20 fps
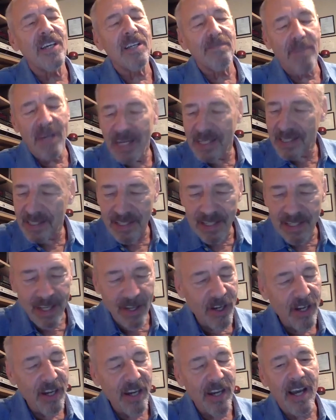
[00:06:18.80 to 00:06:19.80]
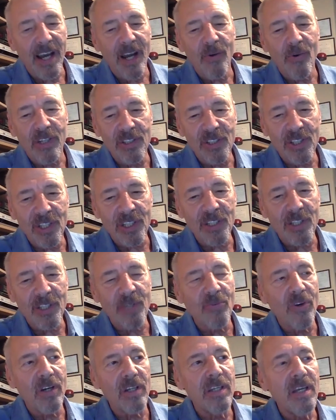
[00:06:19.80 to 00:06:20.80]
back down on Highway
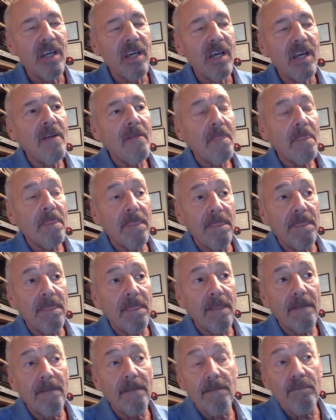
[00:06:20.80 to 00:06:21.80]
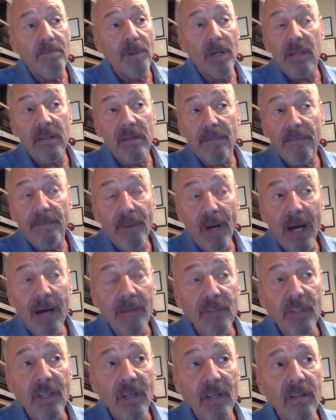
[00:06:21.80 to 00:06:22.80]
61. But
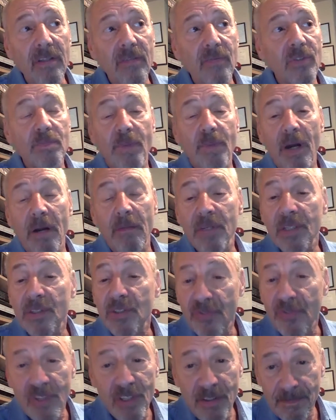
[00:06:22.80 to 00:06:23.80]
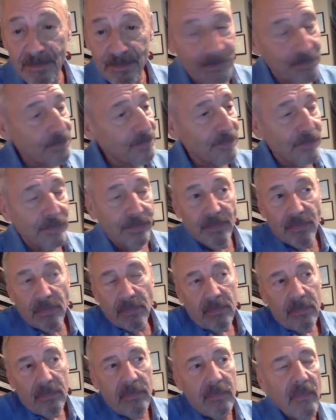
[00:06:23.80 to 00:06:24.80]
Bob Dylan was bar mitzvahed.
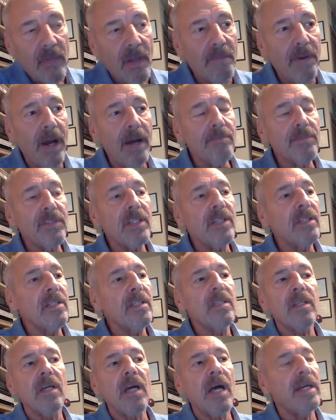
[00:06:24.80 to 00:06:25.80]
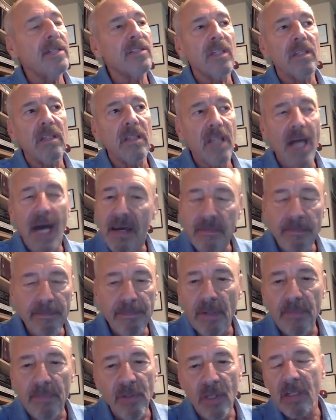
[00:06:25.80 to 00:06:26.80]
Bob Dylan has a lot of
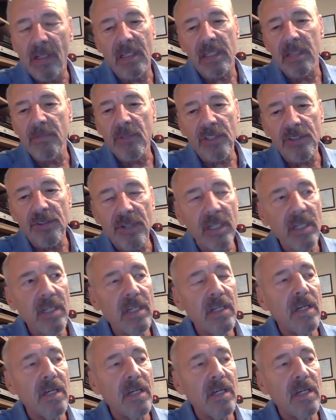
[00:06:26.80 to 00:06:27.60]
biblical imagery.